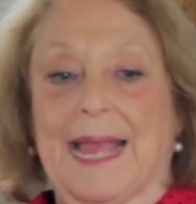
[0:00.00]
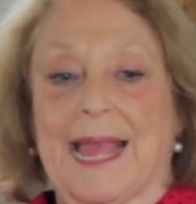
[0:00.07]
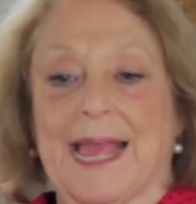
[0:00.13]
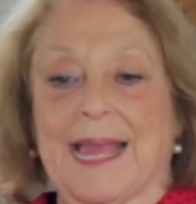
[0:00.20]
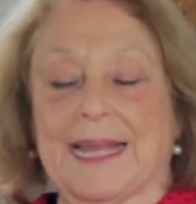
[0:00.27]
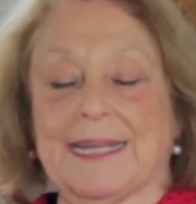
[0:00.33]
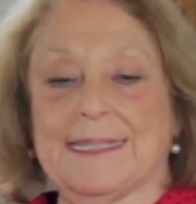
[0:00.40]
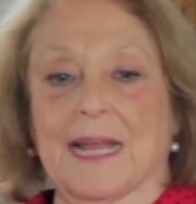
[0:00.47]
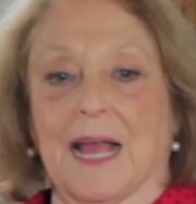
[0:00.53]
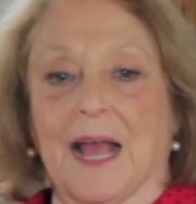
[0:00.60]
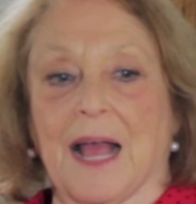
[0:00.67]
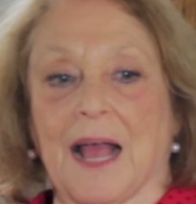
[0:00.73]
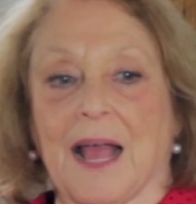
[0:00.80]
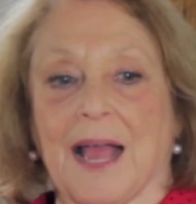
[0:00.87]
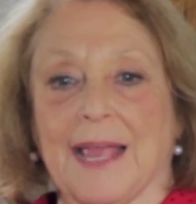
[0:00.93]
And
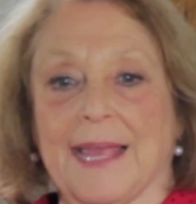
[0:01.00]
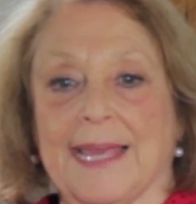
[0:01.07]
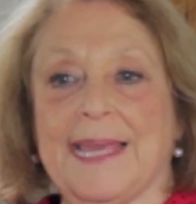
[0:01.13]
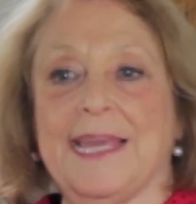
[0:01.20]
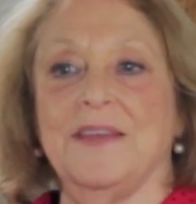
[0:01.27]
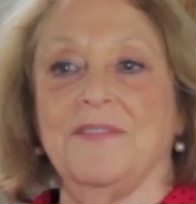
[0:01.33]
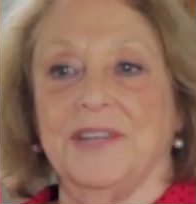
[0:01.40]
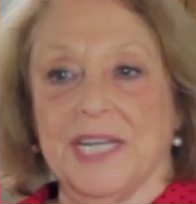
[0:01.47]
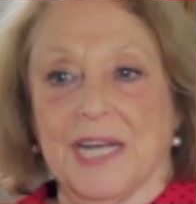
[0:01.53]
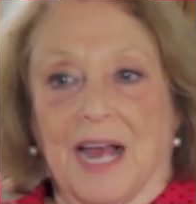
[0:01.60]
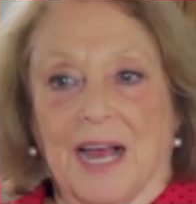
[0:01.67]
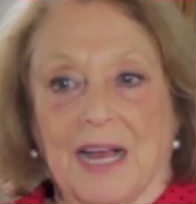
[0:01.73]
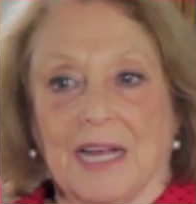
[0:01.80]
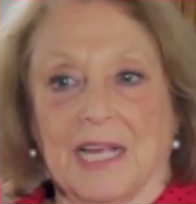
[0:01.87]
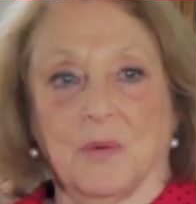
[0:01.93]
even
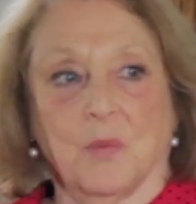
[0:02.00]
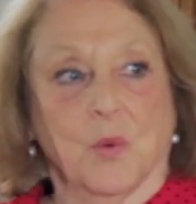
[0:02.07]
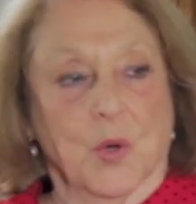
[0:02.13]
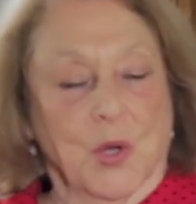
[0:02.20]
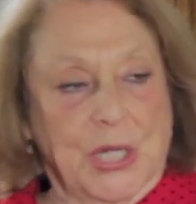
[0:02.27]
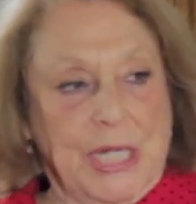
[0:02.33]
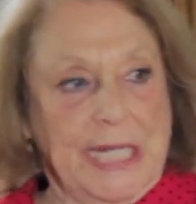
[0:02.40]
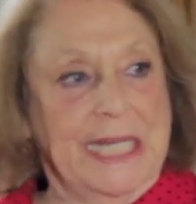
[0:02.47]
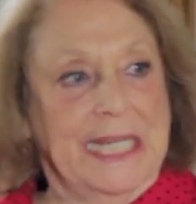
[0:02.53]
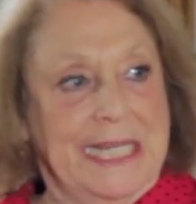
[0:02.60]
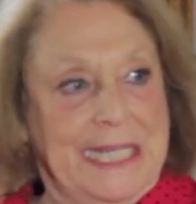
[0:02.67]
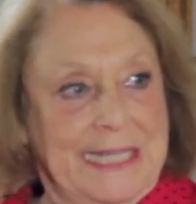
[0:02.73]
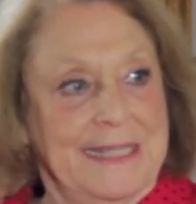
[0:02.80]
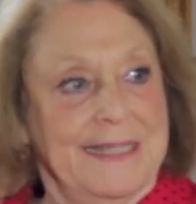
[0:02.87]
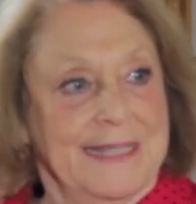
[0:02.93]
I, working
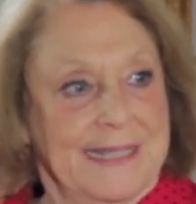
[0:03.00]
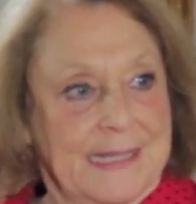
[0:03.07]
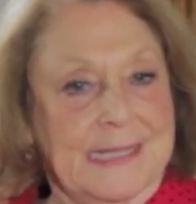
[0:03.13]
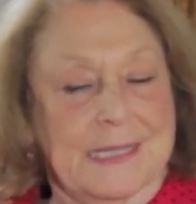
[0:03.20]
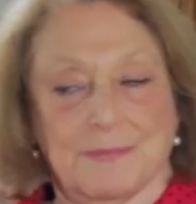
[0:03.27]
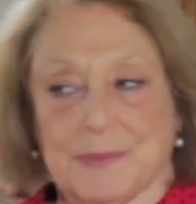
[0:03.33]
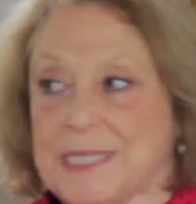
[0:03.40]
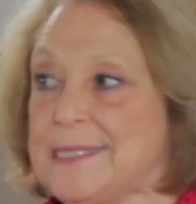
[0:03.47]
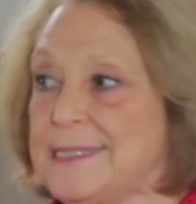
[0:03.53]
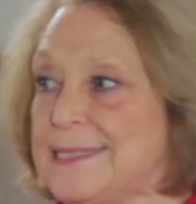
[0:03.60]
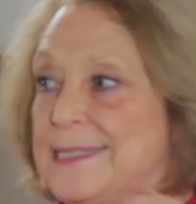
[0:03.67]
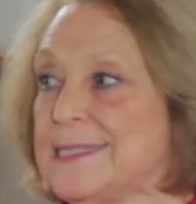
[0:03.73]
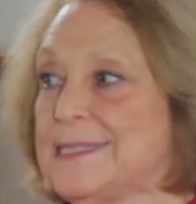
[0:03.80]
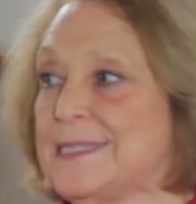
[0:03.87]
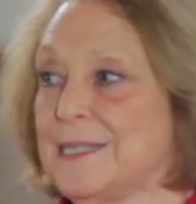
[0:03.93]
in this
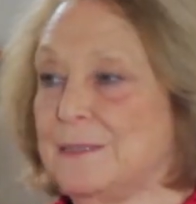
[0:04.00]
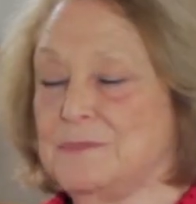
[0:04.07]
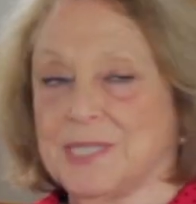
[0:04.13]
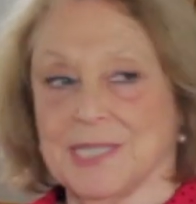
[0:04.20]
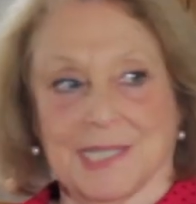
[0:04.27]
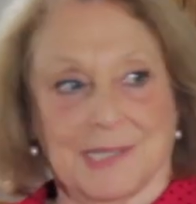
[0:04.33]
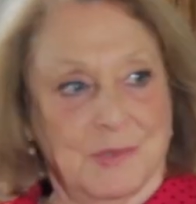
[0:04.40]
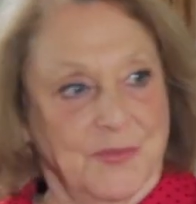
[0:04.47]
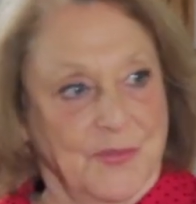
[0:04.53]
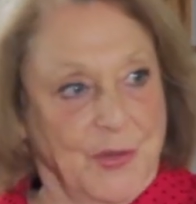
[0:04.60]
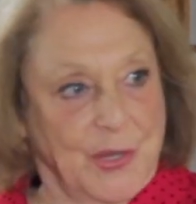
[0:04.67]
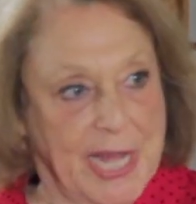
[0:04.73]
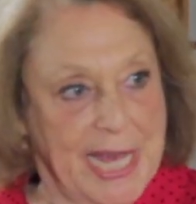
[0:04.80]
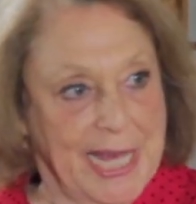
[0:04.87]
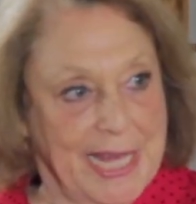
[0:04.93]
business, sometimes
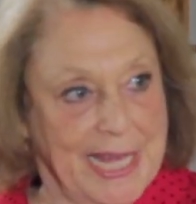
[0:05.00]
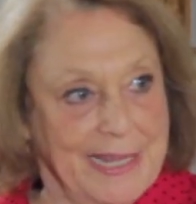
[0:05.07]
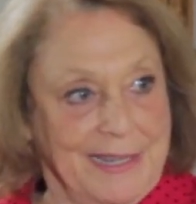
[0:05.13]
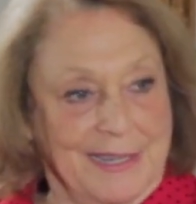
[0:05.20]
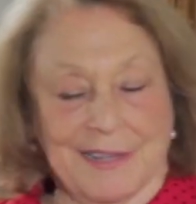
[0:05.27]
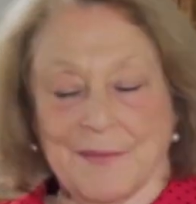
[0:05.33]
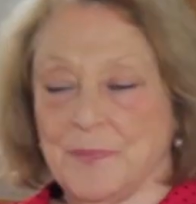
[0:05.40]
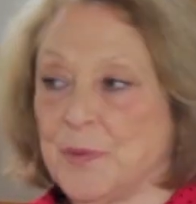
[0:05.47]
forget.